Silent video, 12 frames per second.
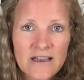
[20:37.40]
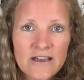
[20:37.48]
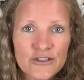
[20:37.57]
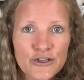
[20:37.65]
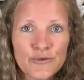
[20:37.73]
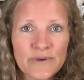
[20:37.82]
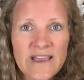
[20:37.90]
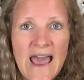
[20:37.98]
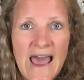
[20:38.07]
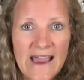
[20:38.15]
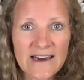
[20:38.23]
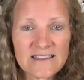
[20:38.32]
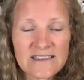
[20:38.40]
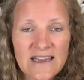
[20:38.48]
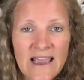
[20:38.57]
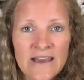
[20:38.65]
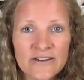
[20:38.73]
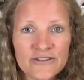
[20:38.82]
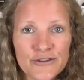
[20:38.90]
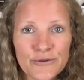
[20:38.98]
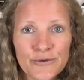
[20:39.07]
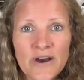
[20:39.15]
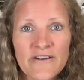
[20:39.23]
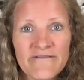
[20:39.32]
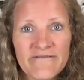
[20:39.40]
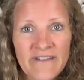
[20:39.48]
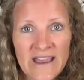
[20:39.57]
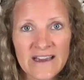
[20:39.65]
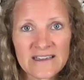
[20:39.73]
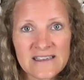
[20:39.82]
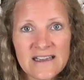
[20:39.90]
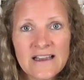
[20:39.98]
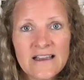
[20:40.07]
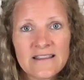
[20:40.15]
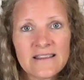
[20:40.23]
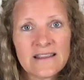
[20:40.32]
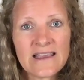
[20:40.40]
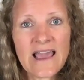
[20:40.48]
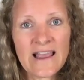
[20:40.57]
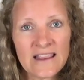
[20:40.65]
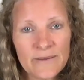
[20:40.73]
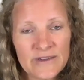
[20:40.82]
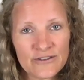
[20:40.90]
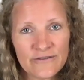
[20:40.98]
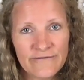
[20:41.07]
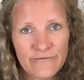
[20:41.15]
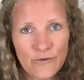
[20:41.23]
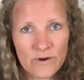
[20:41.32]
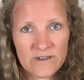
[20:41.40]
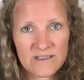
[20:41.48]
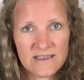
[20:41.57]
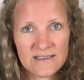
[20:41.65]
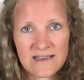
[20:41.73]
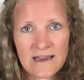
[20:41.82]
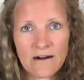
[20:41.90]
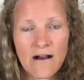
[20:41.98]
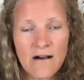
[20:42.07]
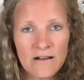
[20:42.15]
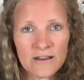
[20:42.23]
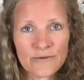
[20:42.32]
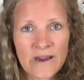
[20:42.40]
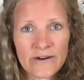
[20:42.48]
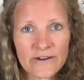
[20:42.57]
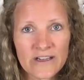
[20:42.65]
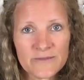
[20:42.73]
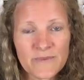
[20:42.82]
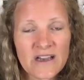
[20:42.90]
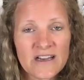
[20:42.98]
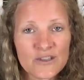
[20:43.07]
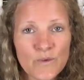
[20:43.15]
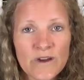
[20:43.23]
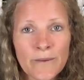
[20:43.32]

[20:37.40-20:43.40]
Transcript: to react and to affect the elemental forces that are all around us, because we are